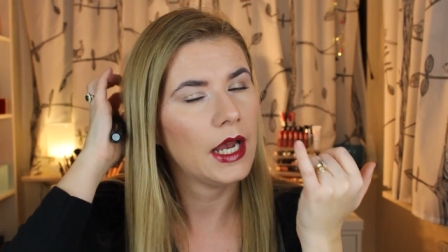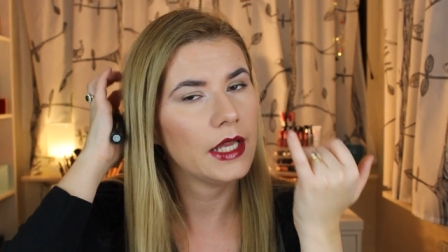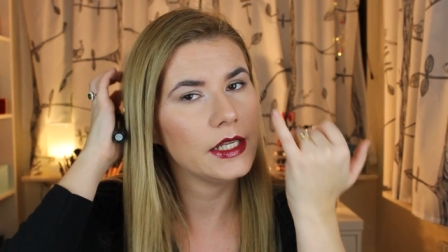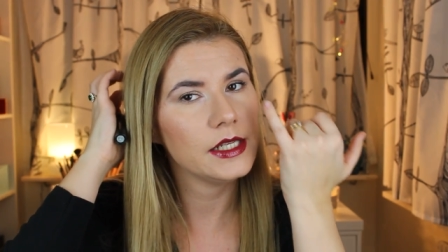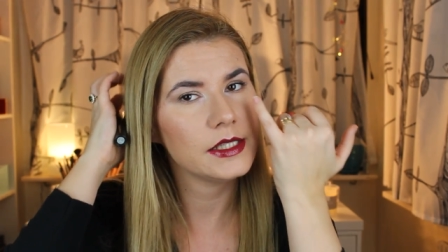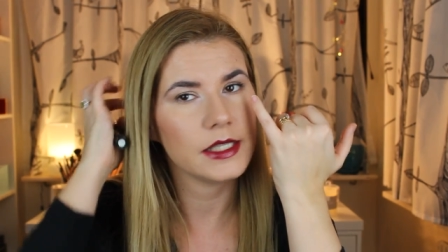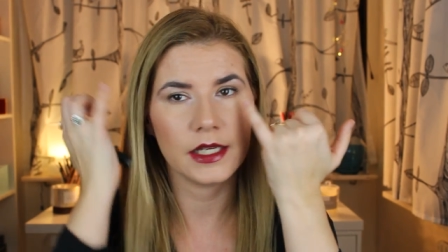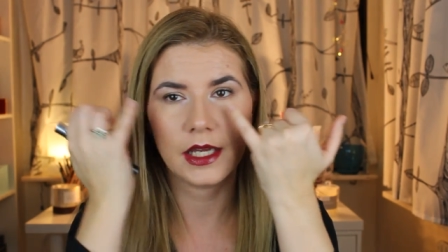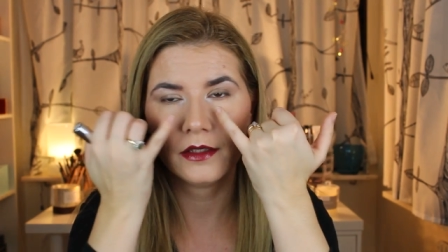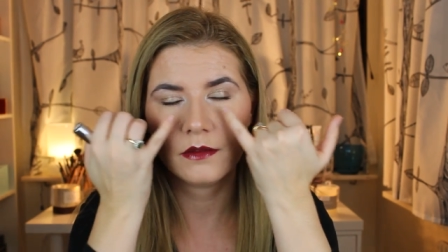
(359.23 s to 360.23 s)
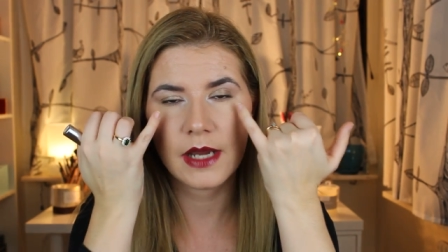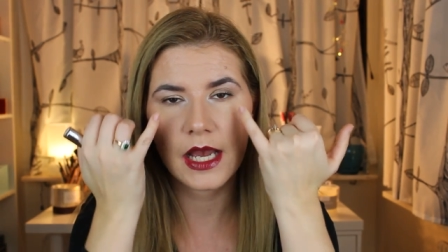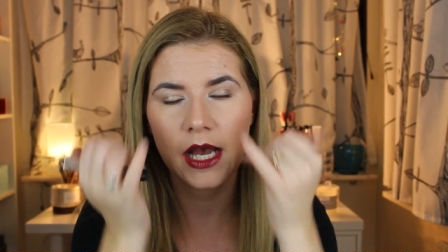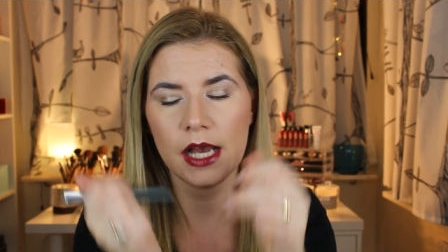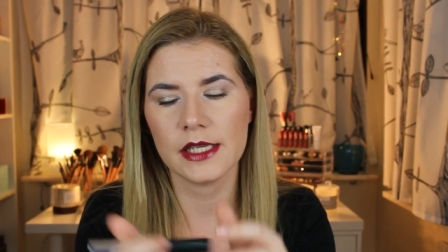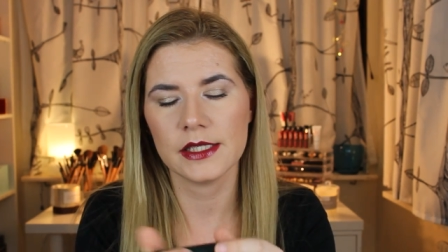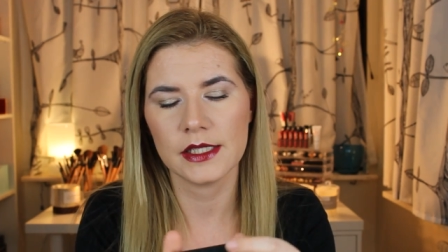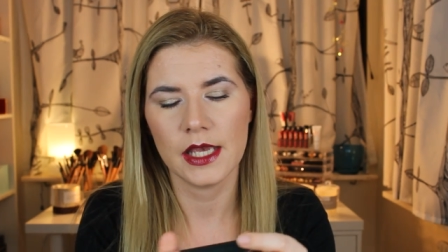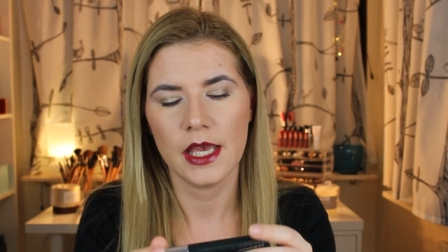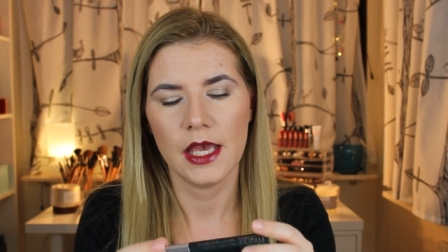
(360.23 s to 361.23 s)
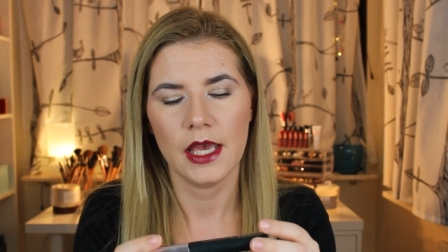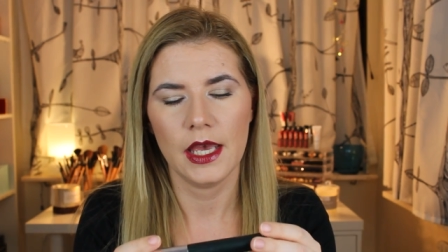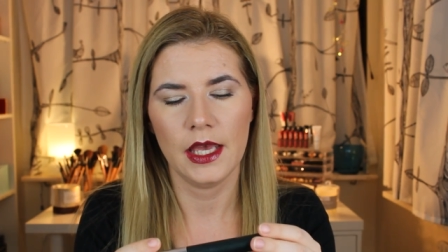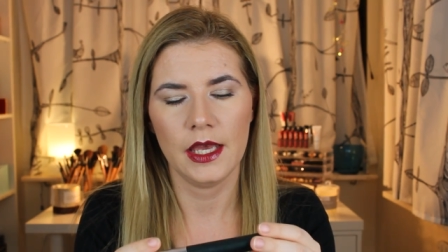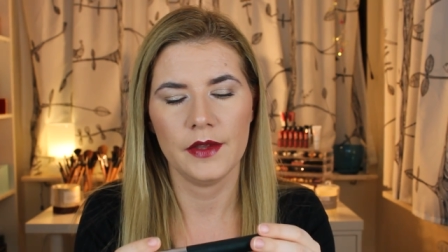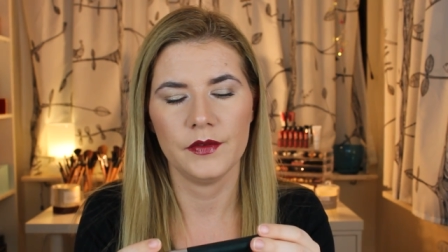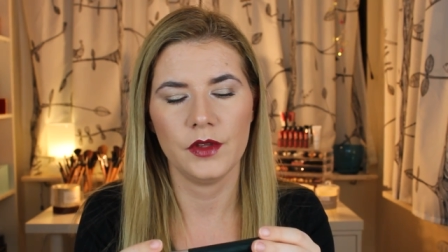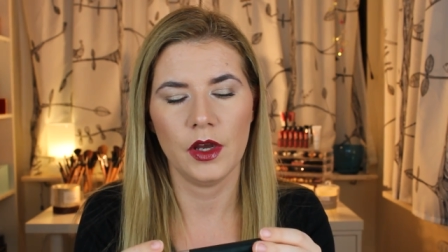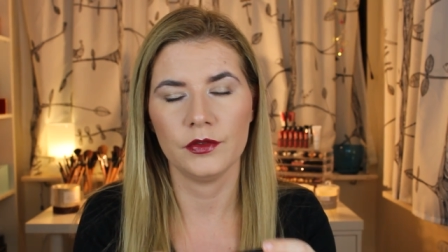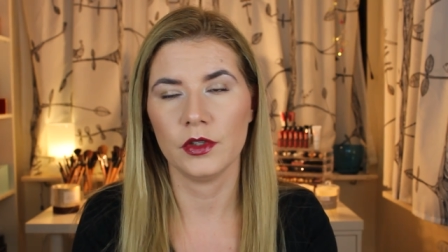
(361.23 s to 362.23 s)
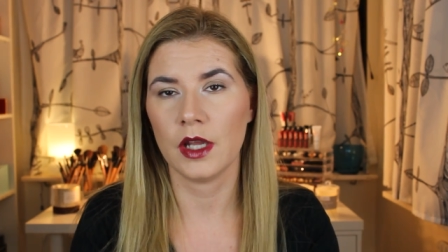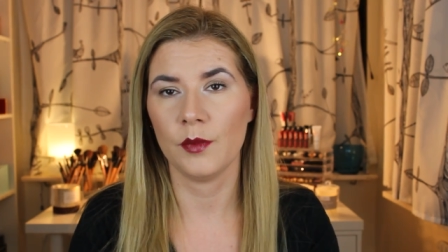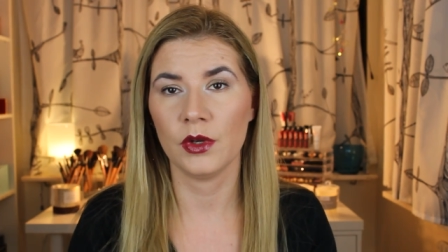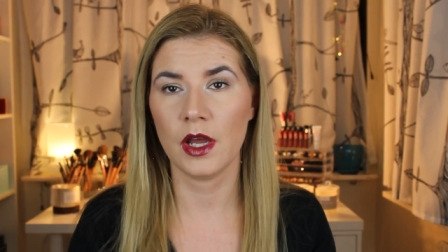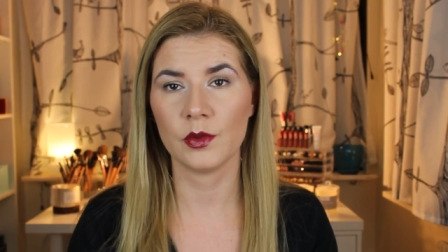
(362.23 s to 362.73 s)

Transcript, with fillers: eyelids and under my eyes and after a couple